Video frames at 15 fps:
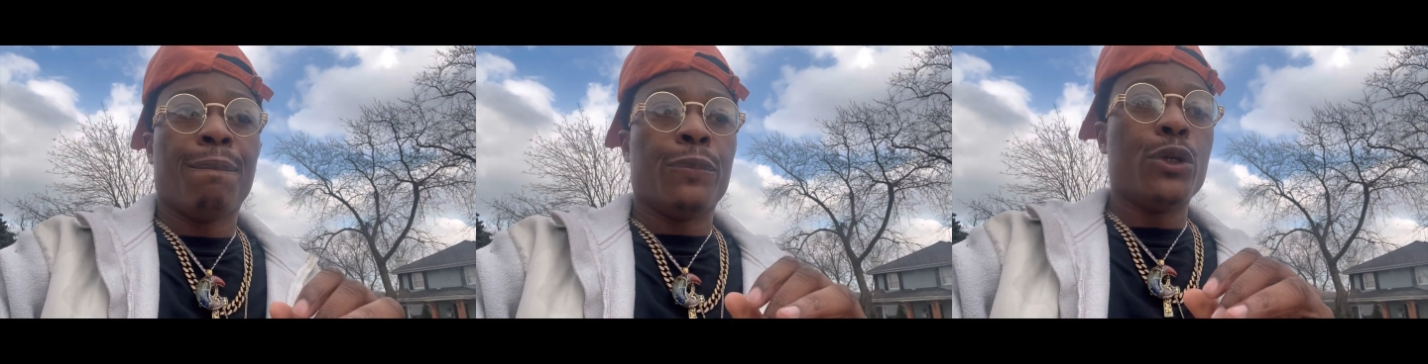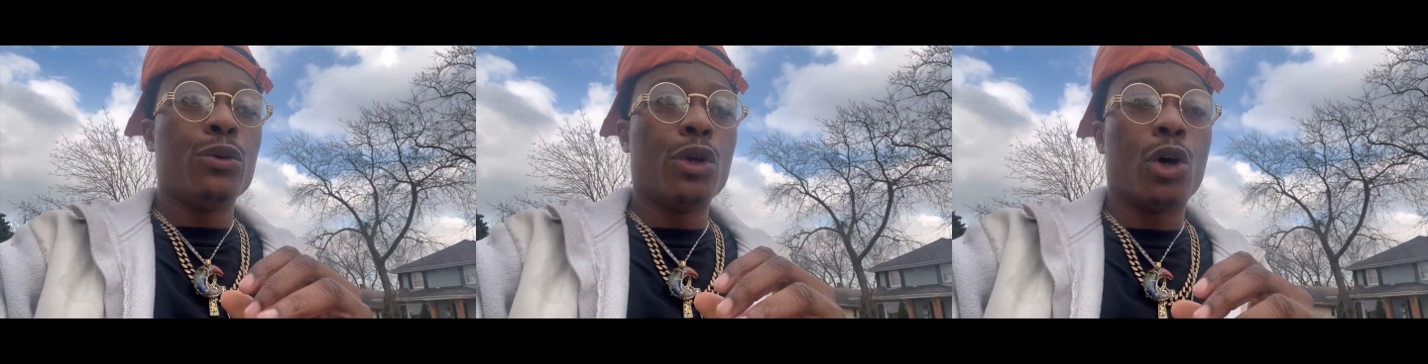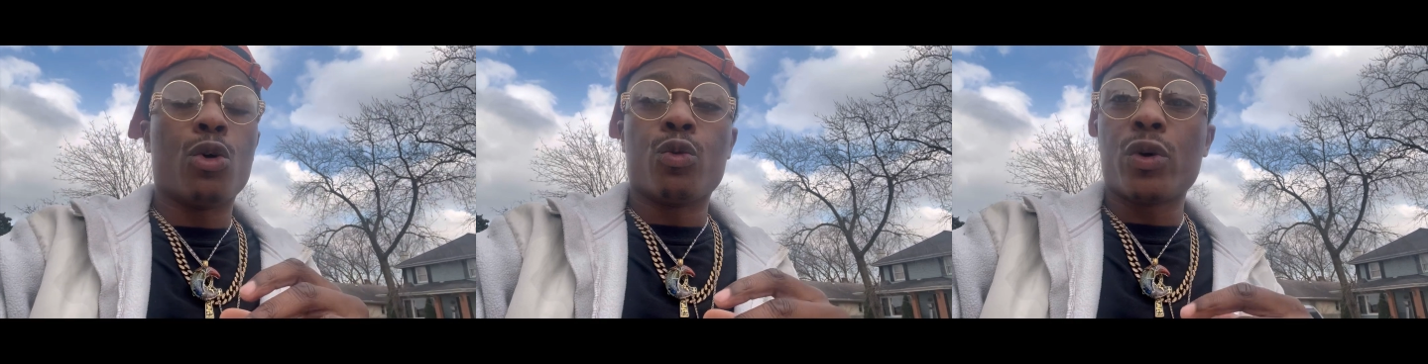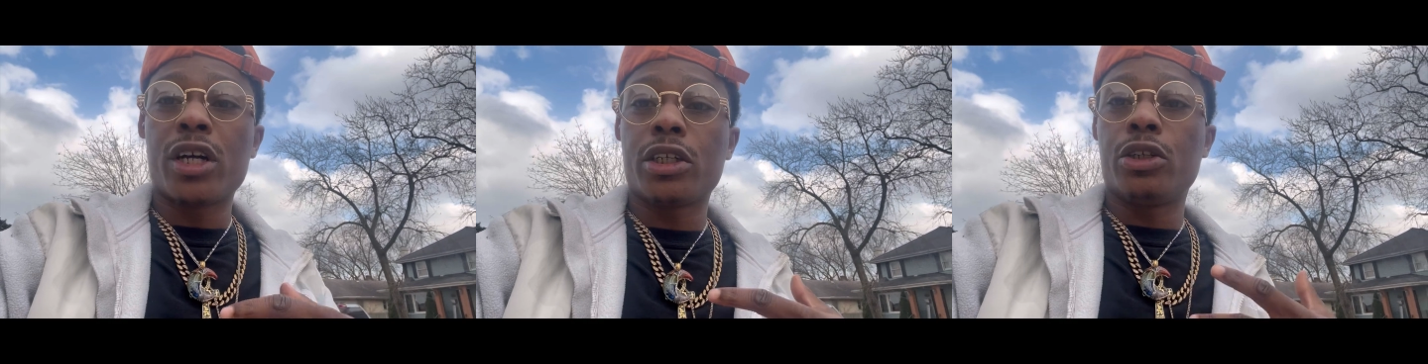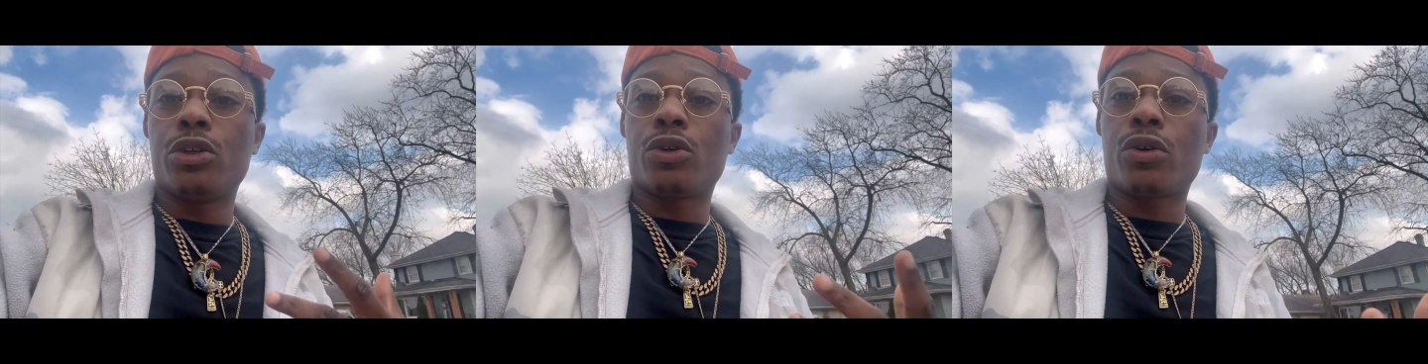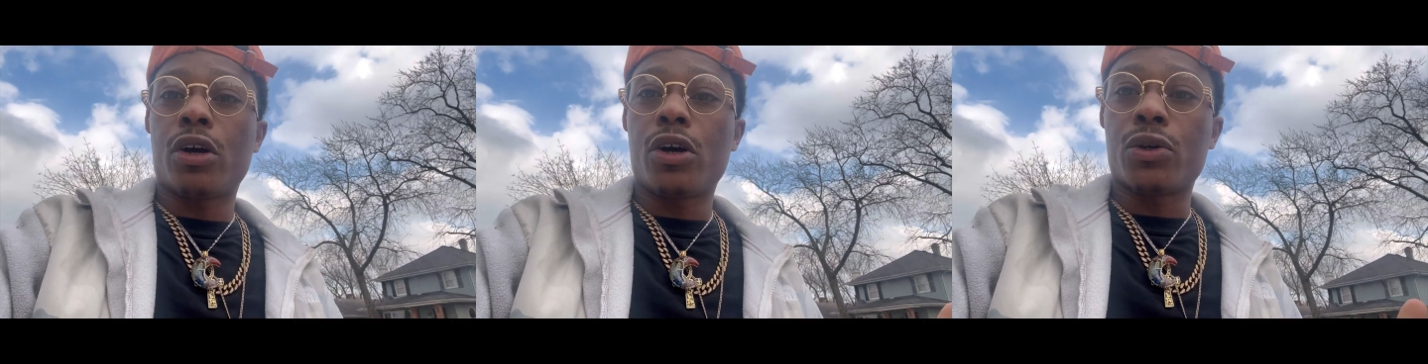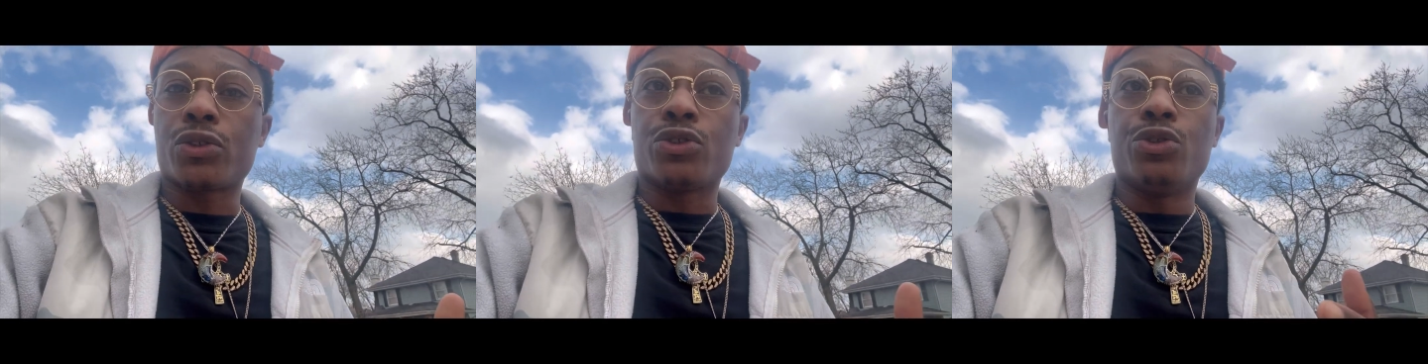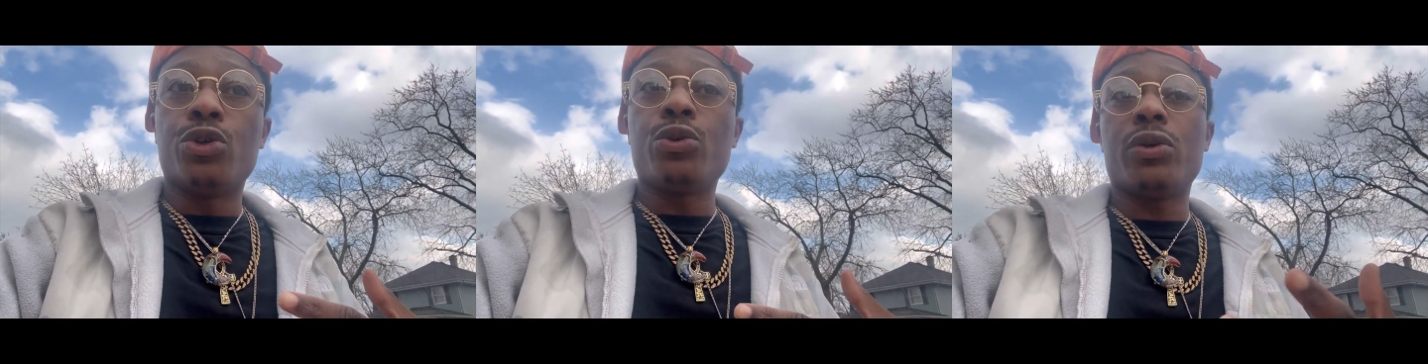running across
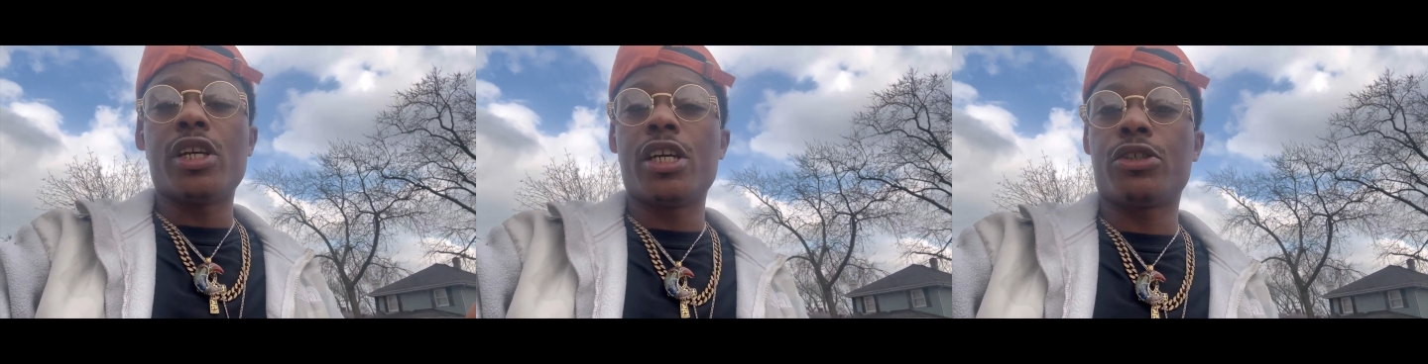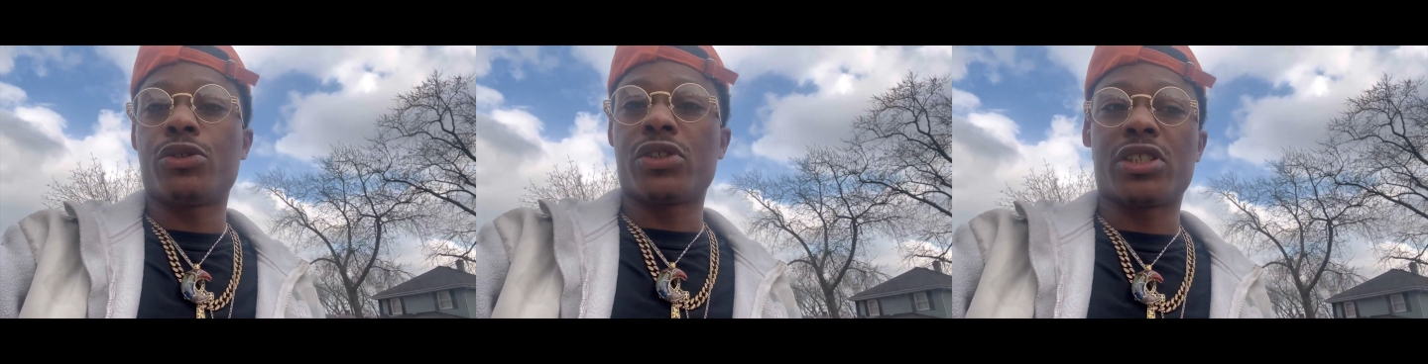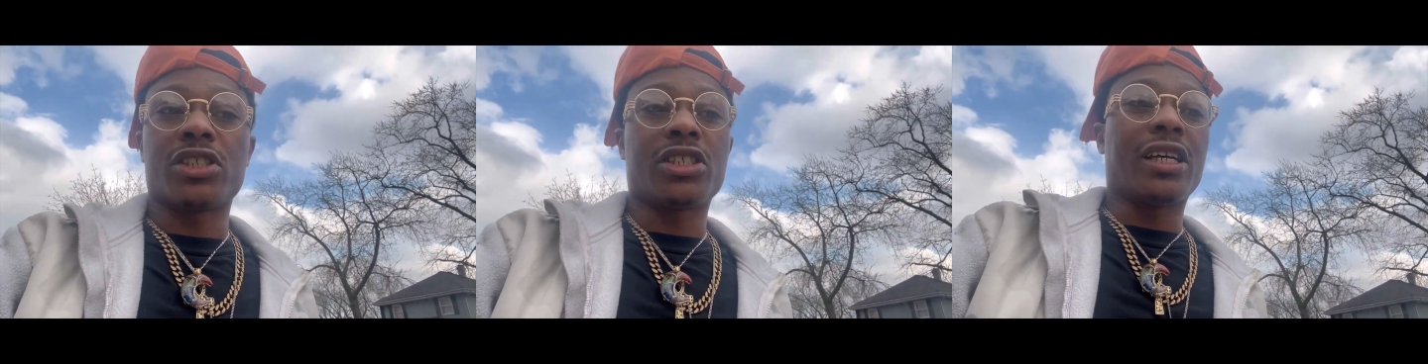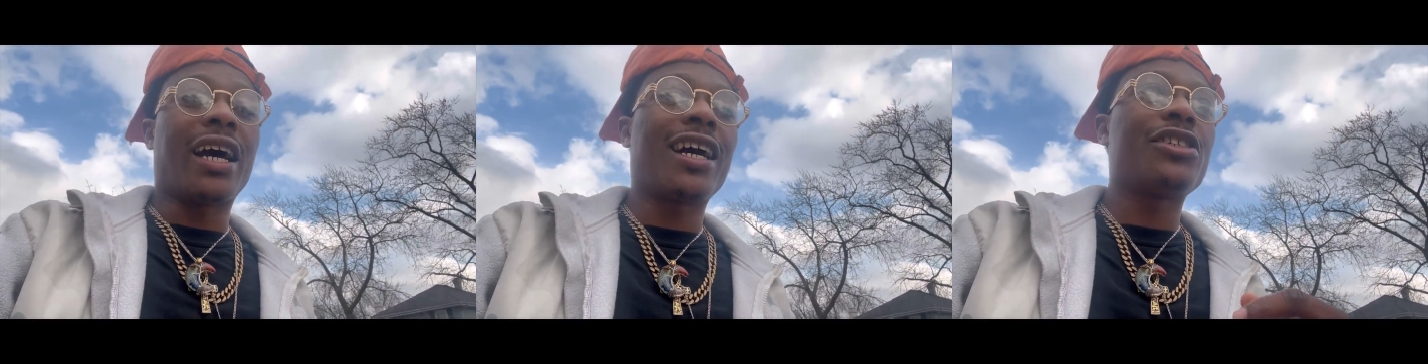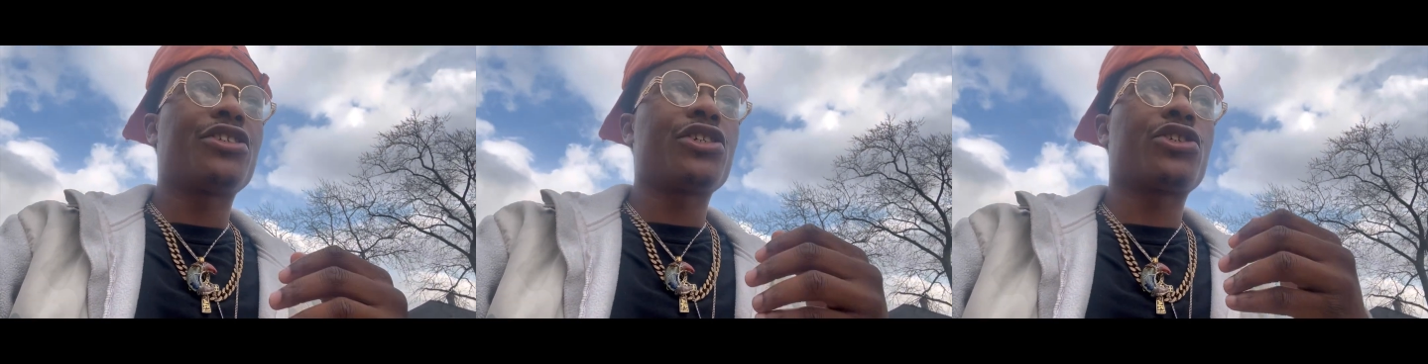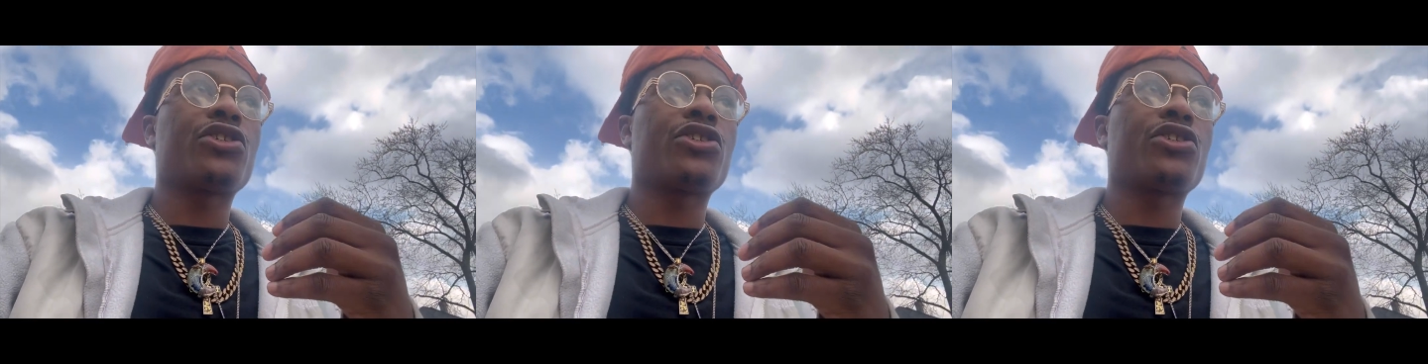new interests and shit. I just